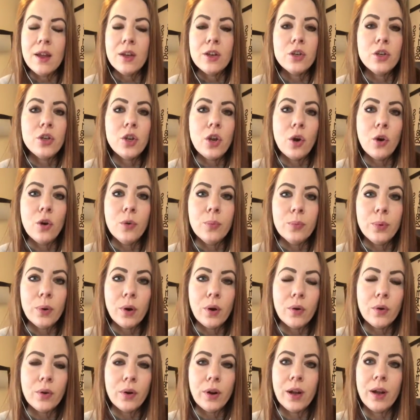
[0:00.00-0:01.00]
No
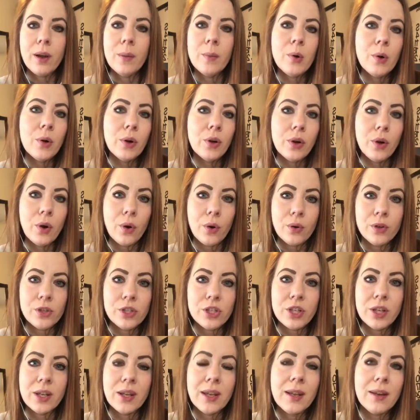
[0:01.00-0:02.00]
program or
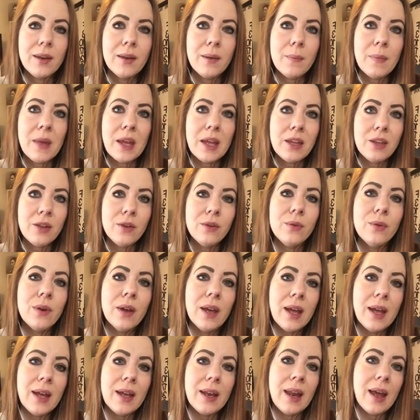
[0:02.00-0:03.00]
coach can make you
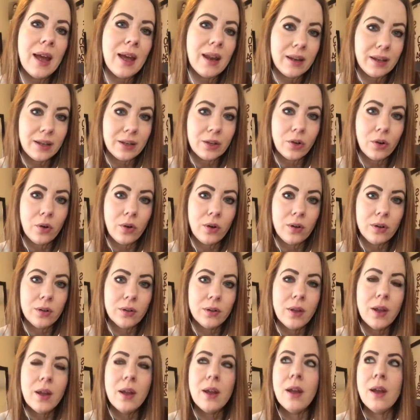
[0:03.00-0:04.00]
hit any goal.
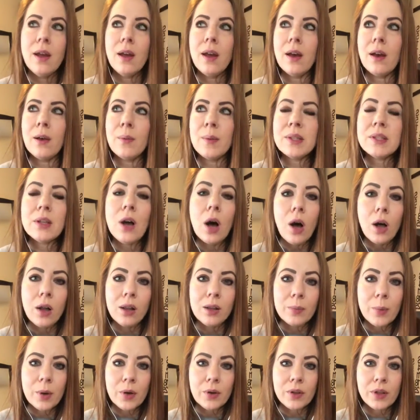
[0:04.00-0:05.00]
It's
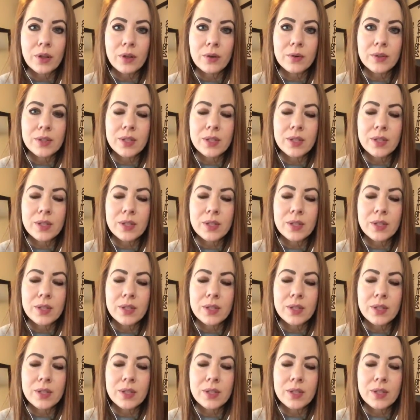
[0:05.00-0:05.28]
all about you.